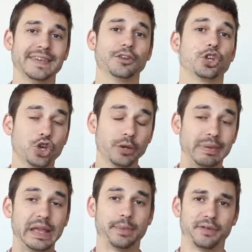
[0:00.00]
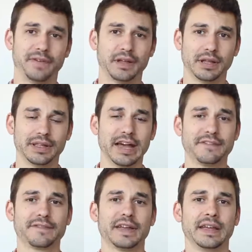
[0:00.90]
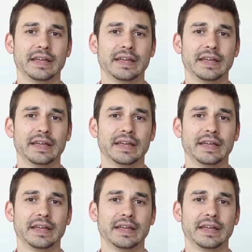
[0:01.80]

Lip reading: even good people fail at life.